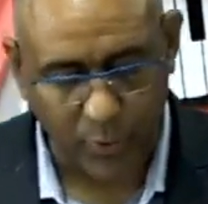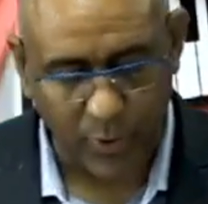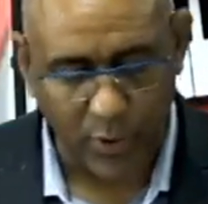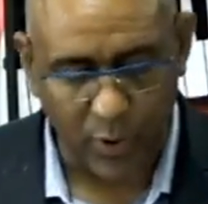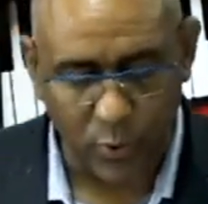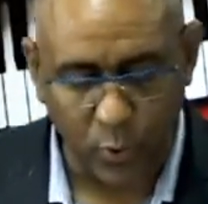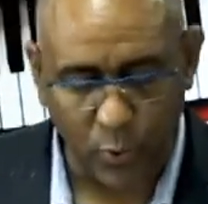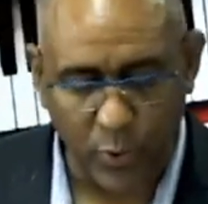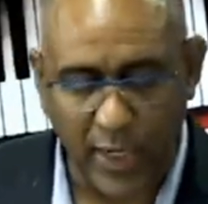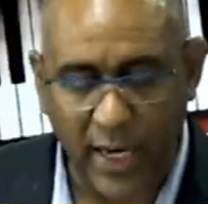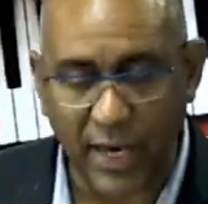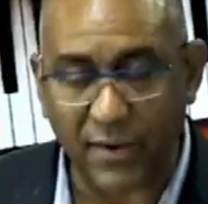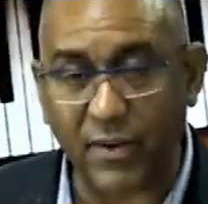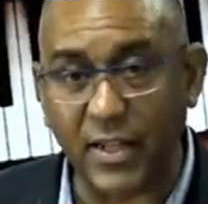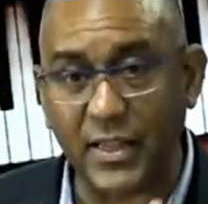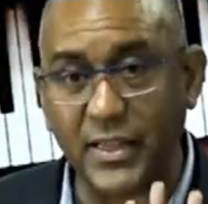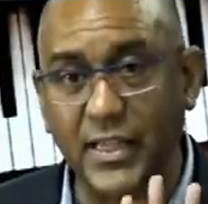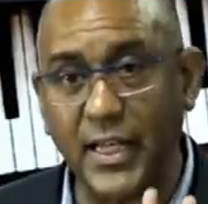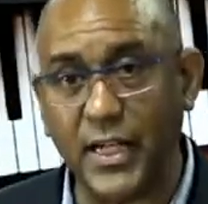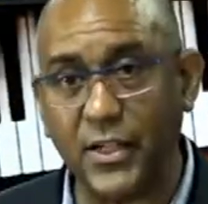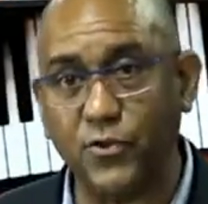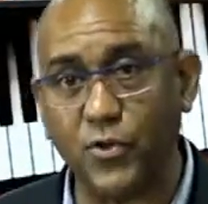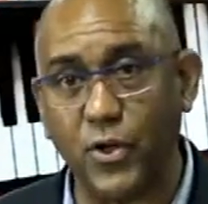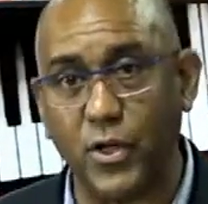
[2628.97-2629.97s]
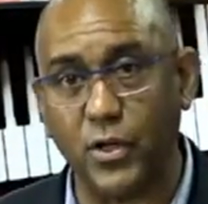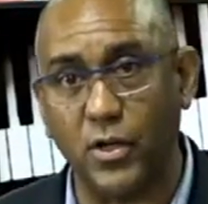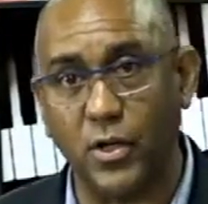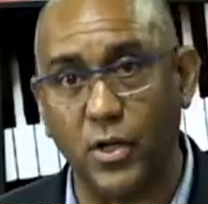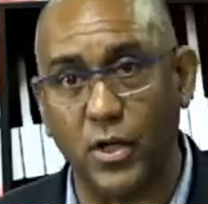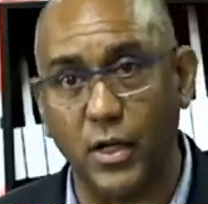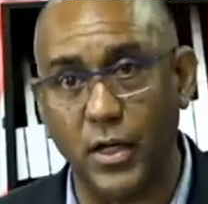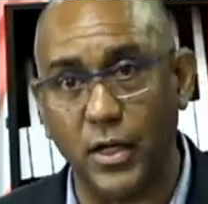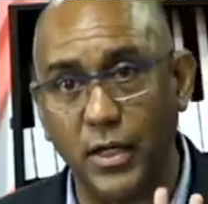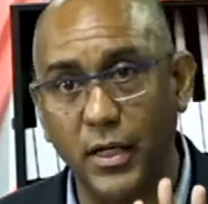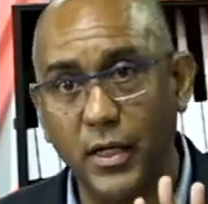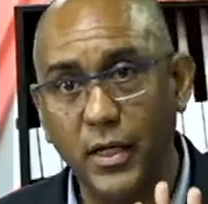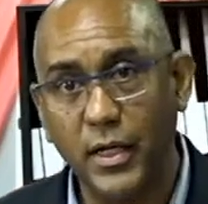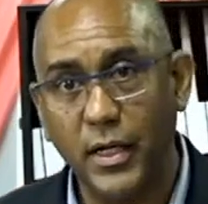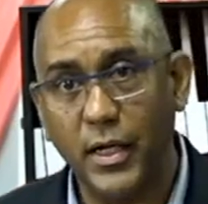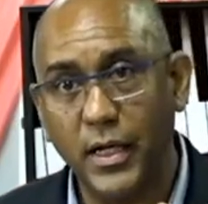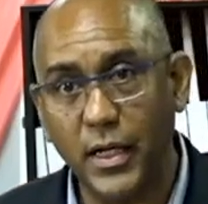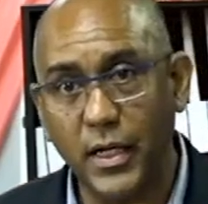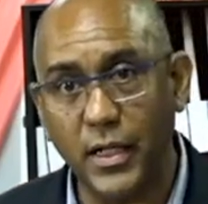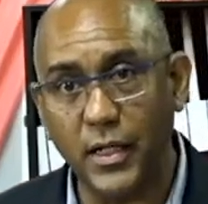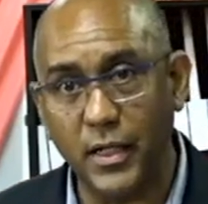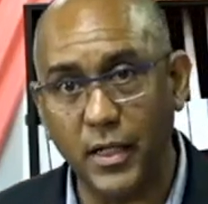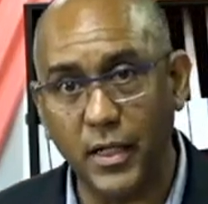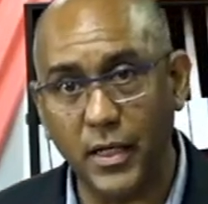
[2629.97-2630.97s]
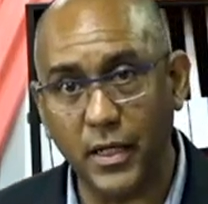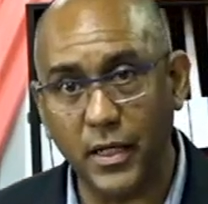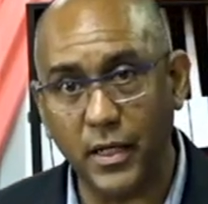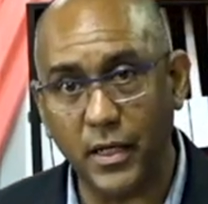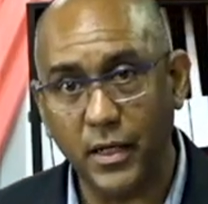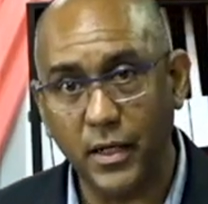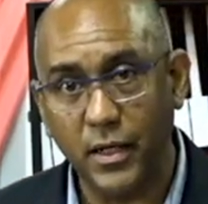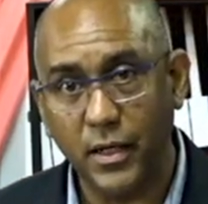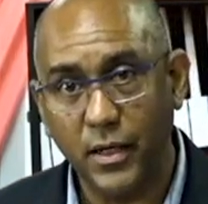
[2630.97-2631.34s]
do, we'll have a tetrachord in the